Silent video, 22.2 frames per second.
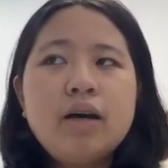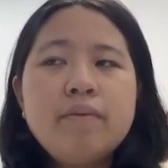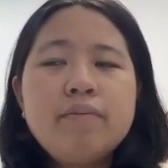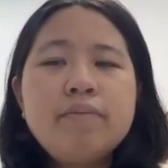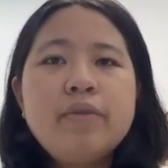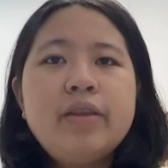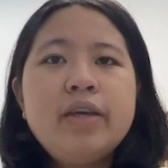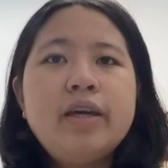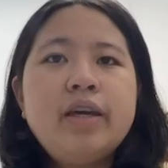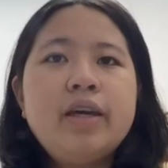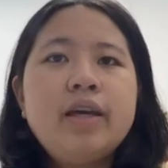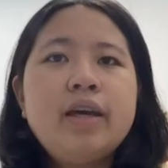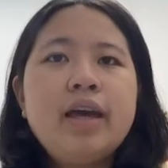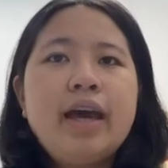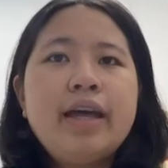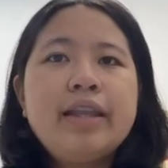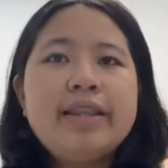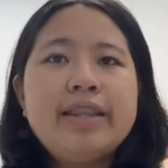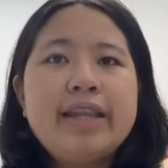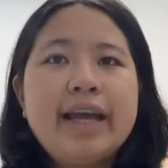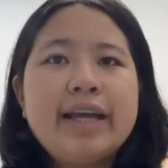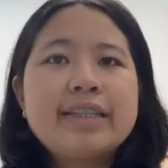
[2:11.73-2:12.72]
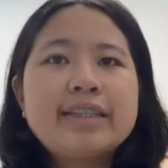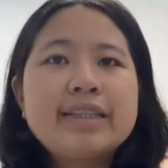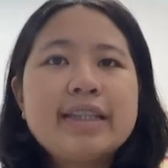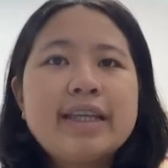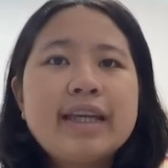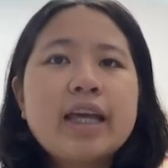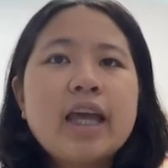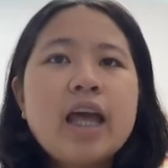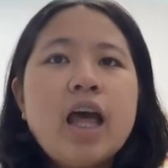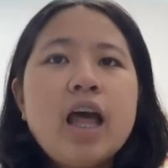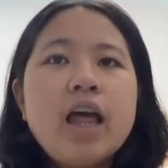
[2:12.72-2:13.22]
the and next,
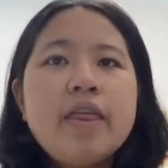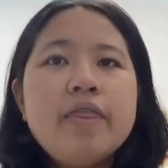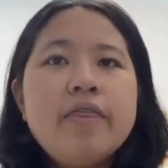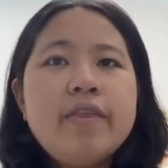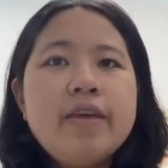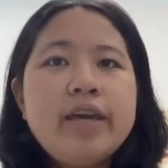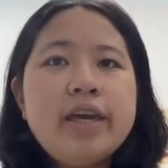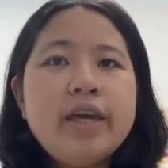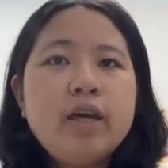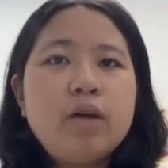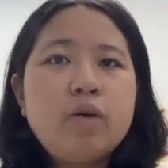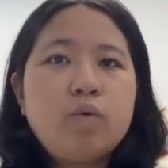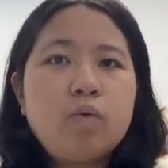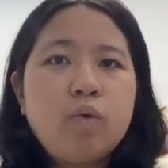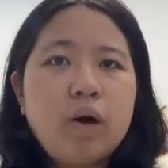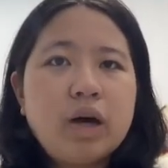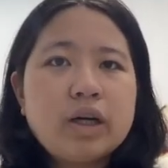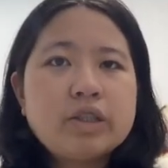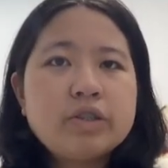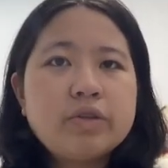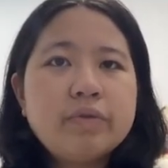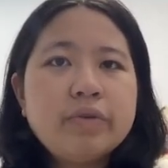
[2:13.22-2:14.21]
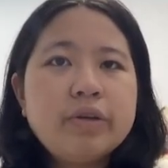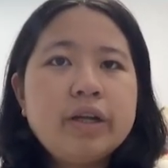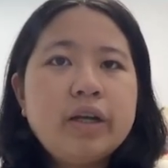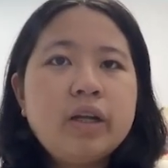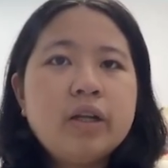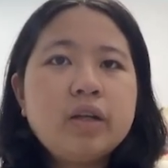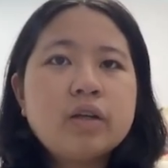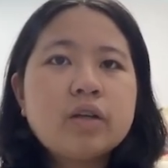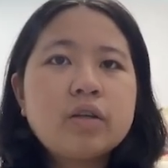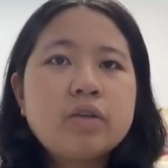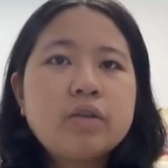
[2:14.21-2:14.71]
like the
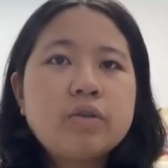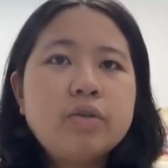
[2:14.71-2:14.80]
equatorial